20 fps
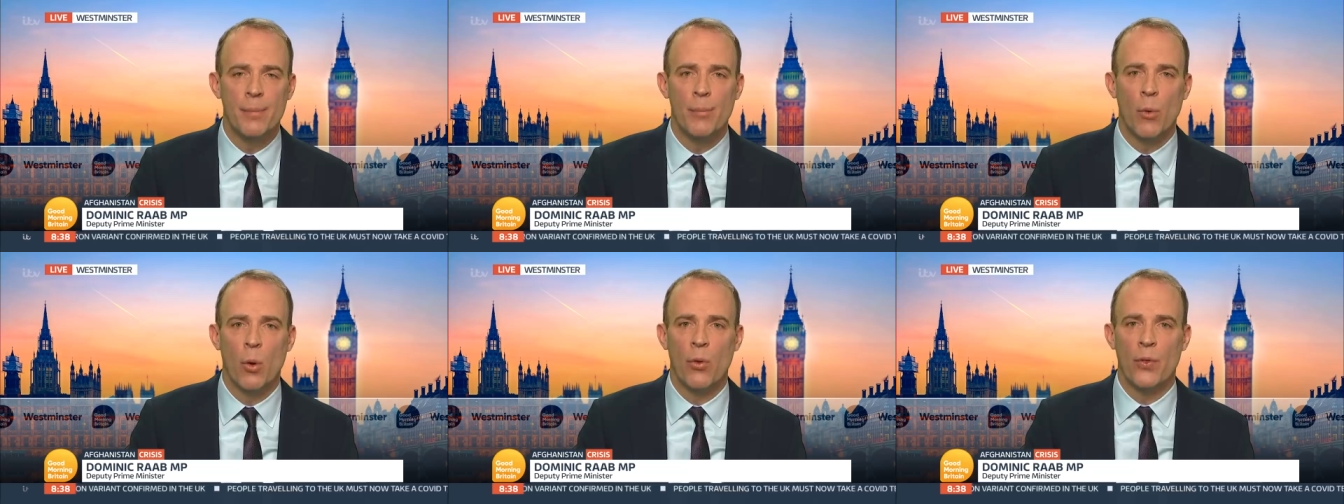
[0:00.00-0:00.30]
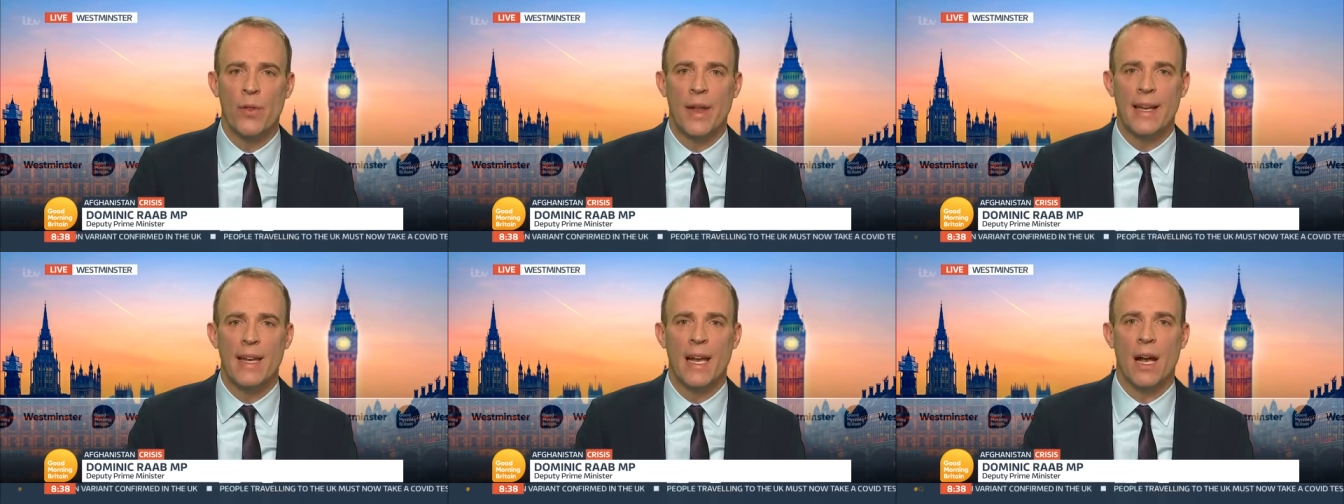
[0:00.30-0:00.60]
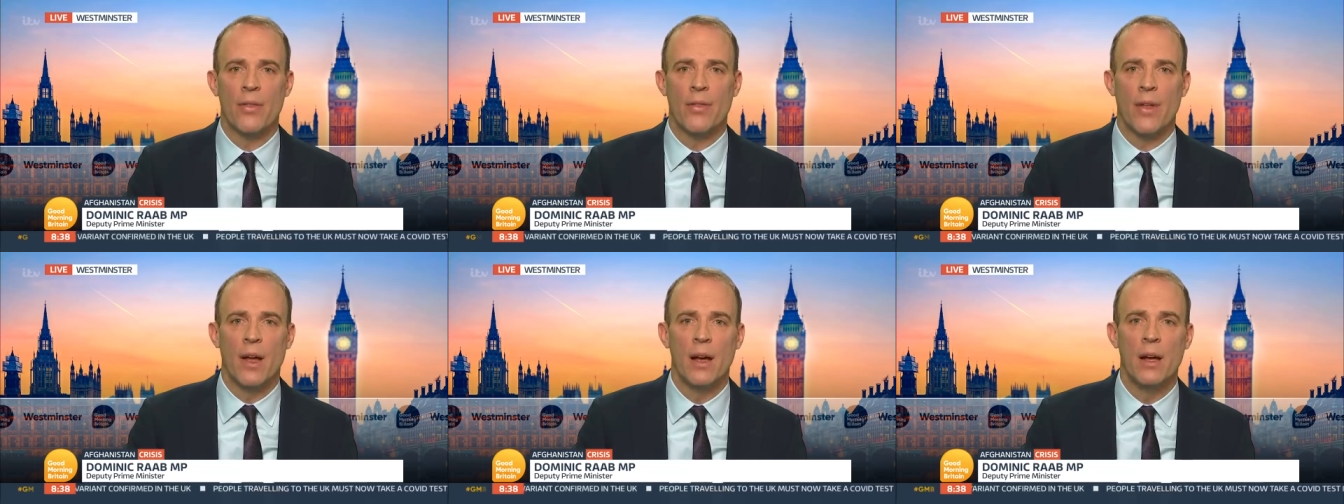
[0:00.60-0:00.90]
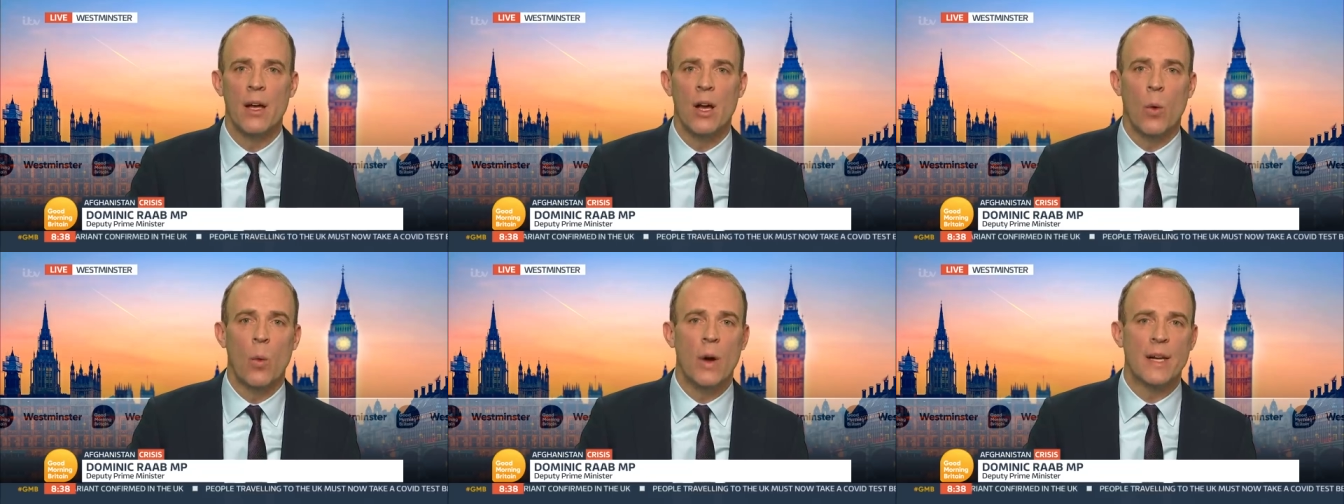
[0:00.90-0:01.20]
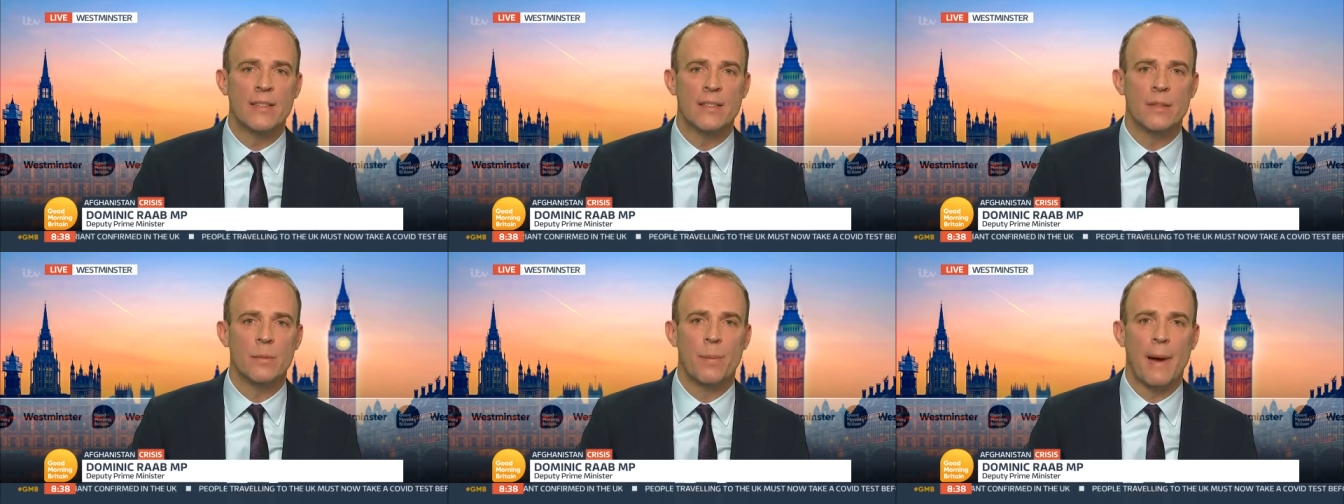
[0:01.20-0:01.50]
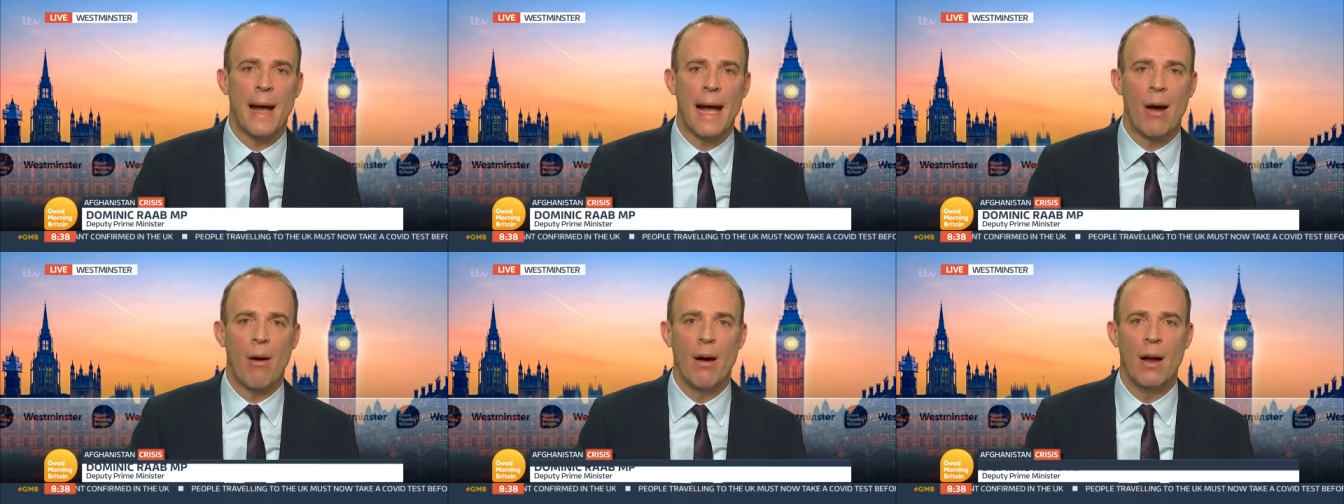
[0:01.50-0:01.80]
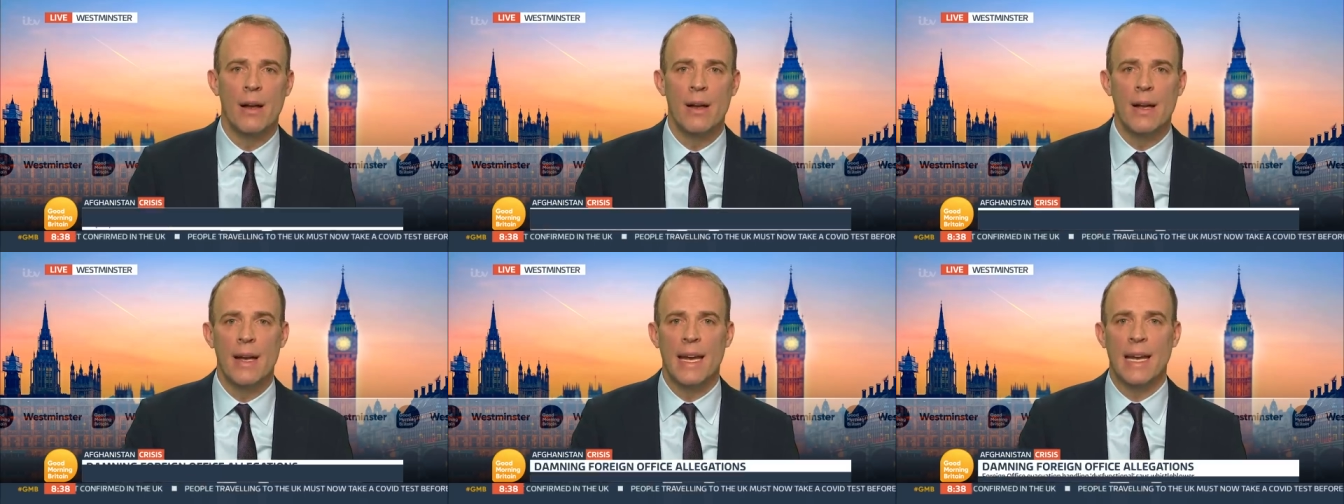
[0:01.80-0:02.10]
more than any other Western
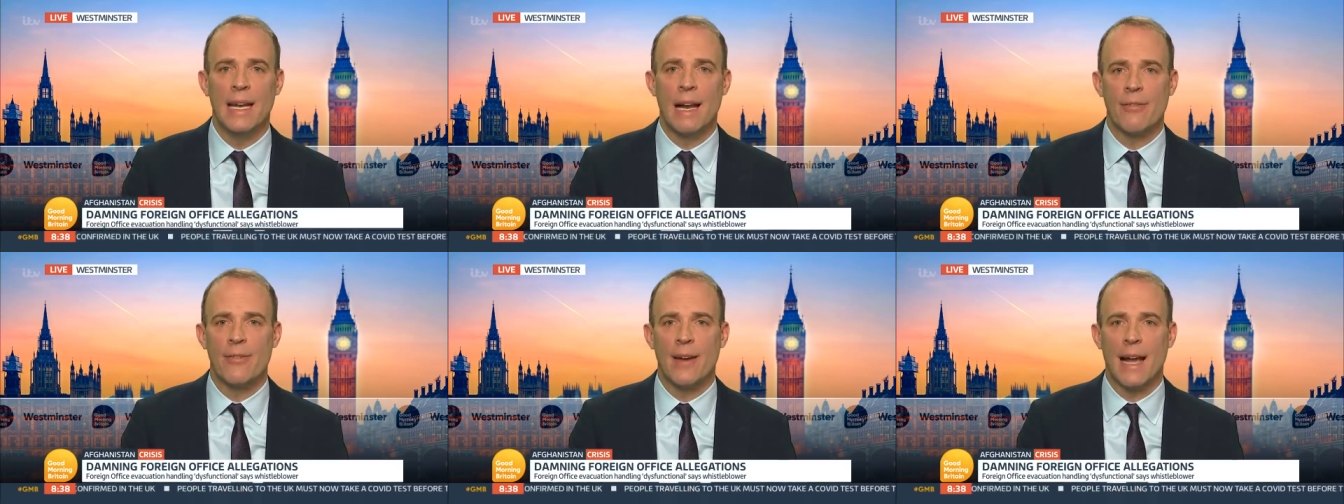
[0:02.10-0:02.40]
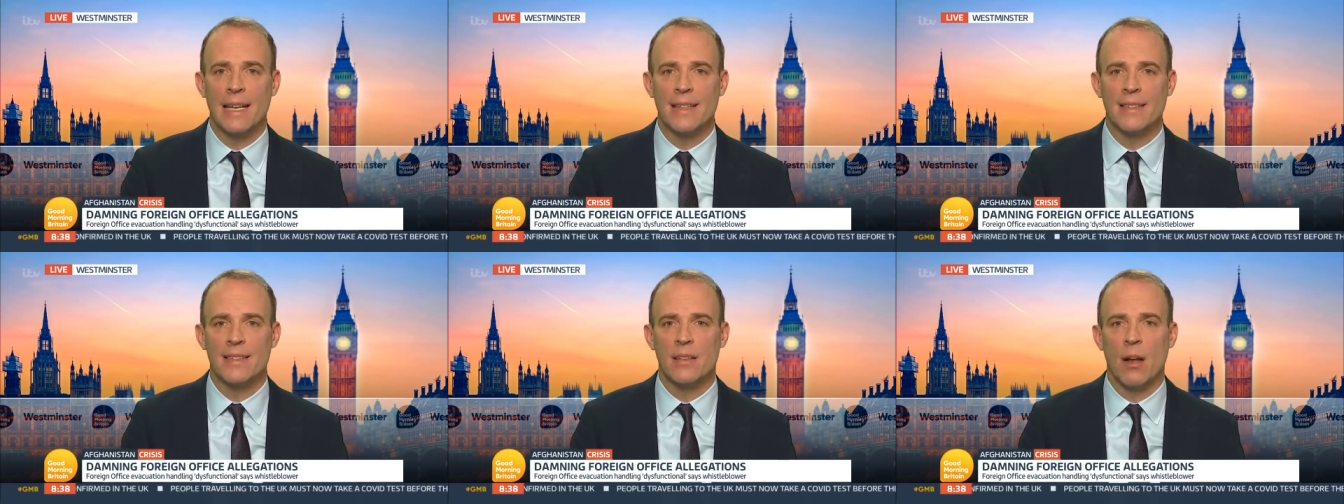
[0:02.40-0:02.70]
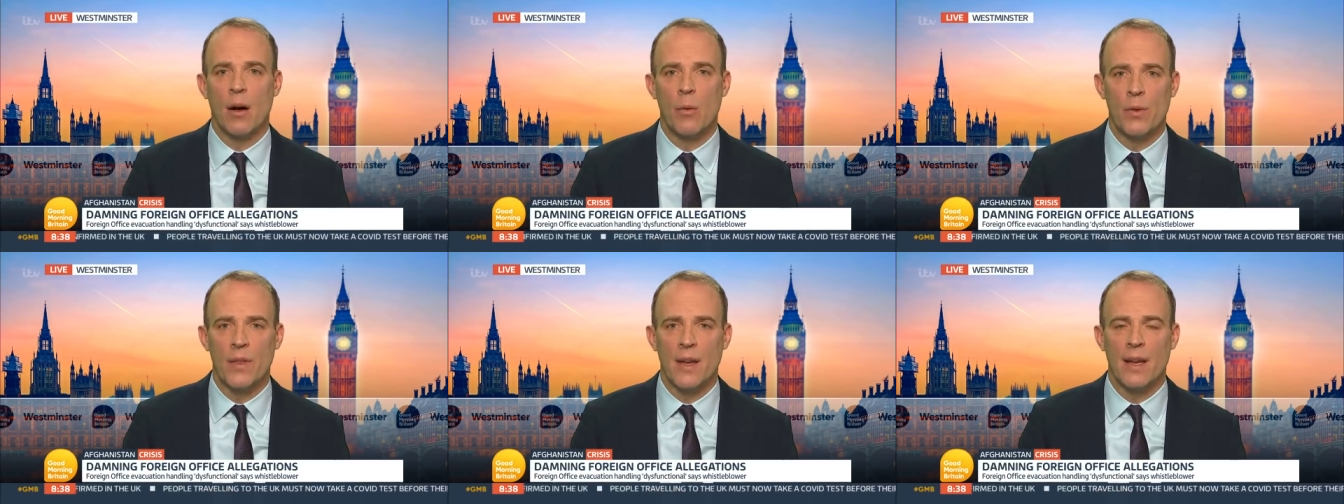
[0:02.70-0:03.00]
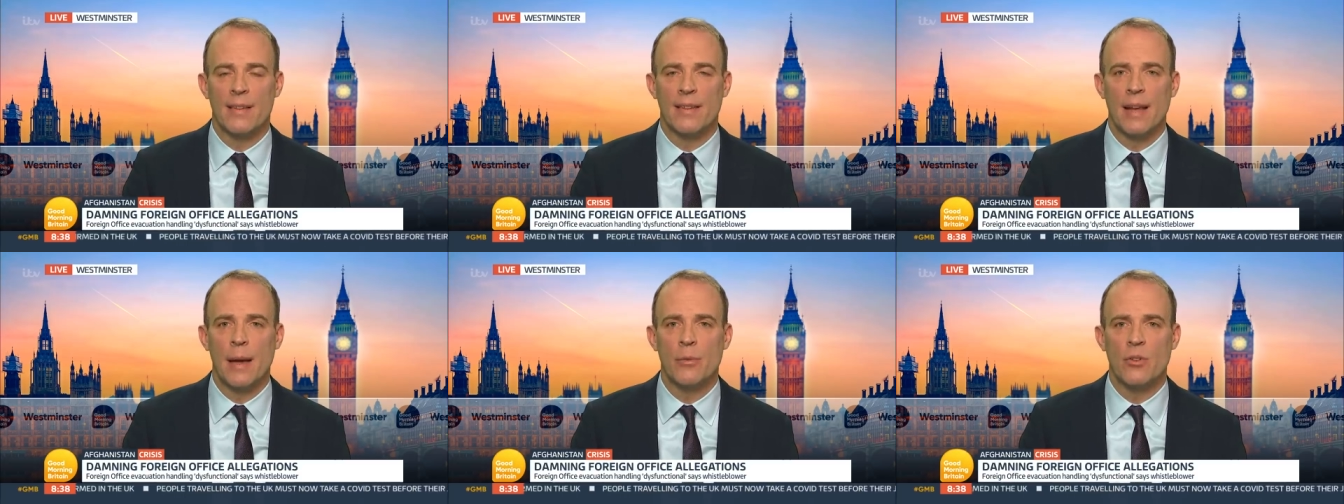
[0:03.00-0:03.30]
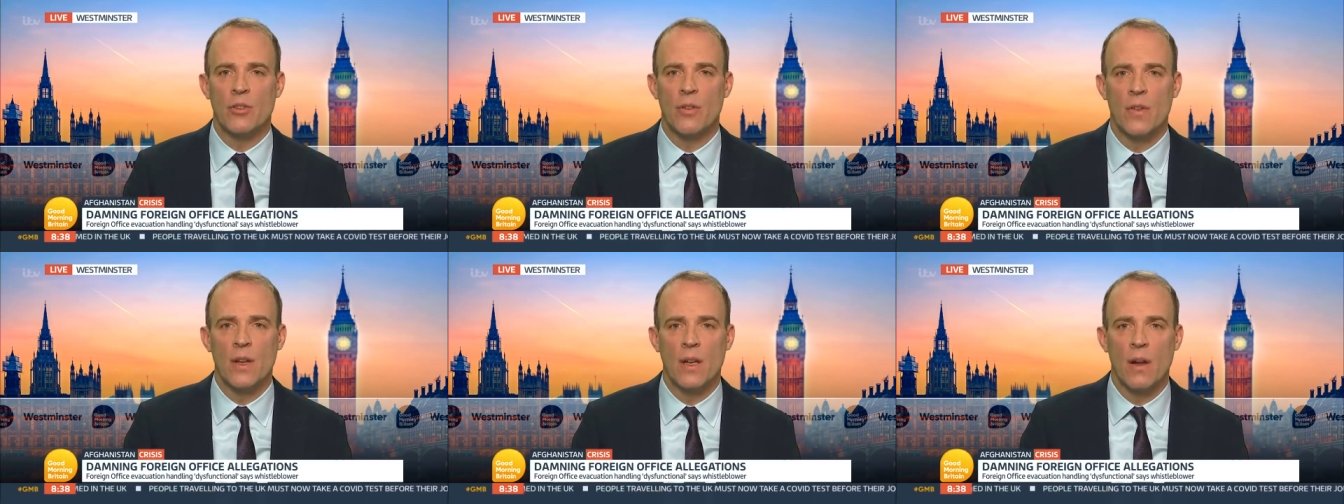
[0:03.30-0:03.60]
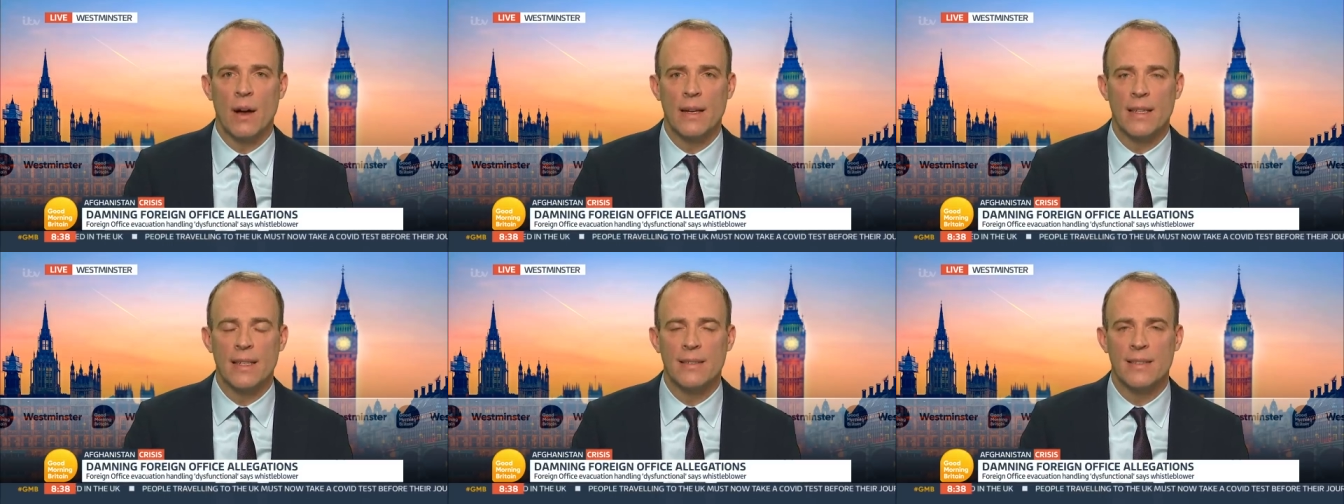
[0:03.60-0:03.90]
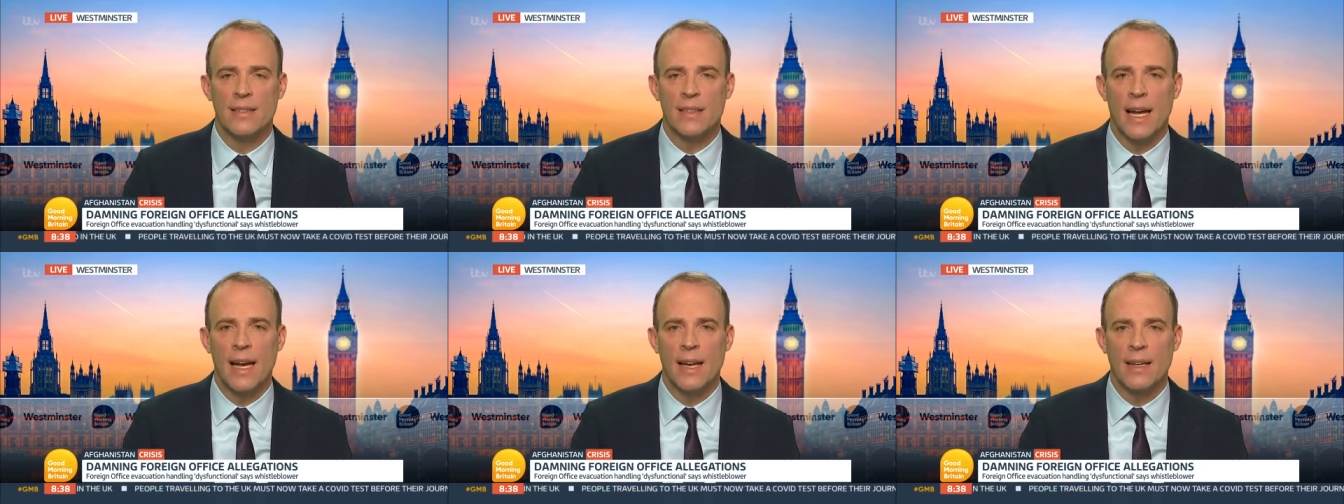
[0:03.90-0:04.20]
power in Afghanistan, with the exception of the United
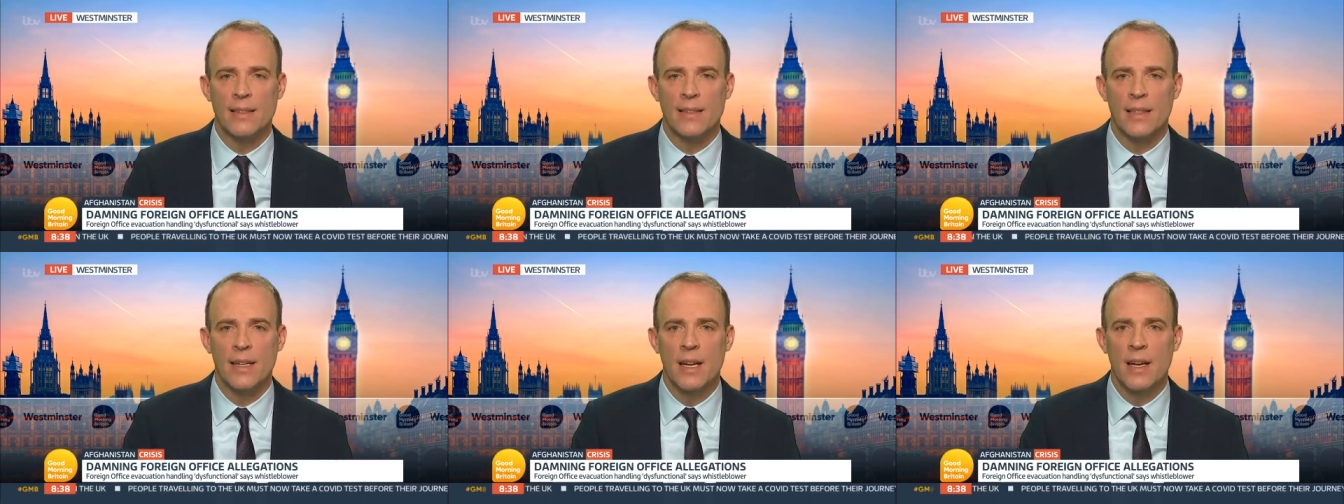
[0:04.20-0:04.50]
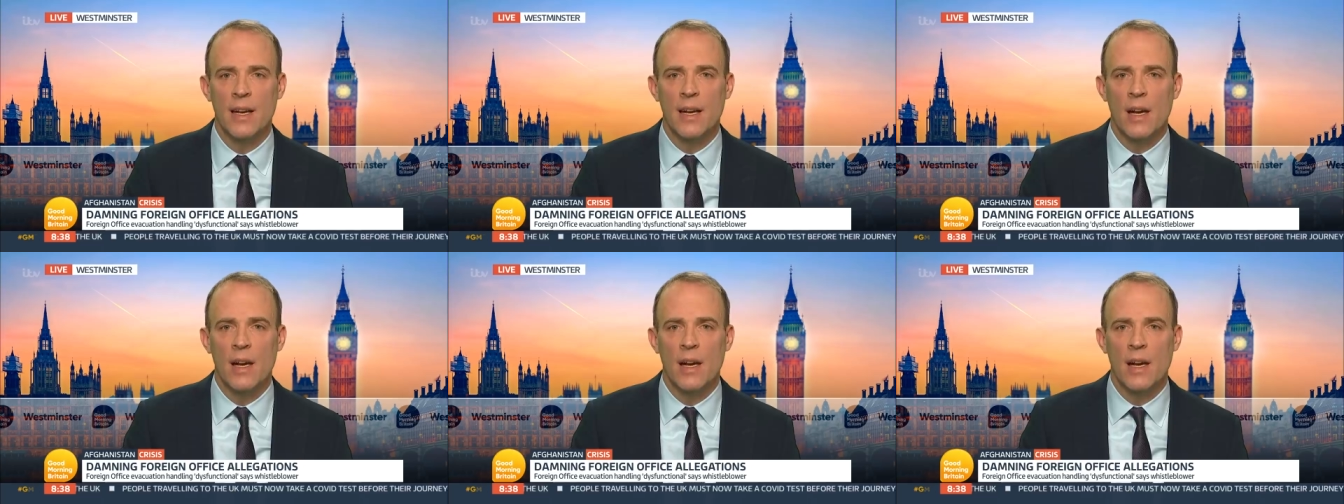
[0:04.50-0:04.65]
States.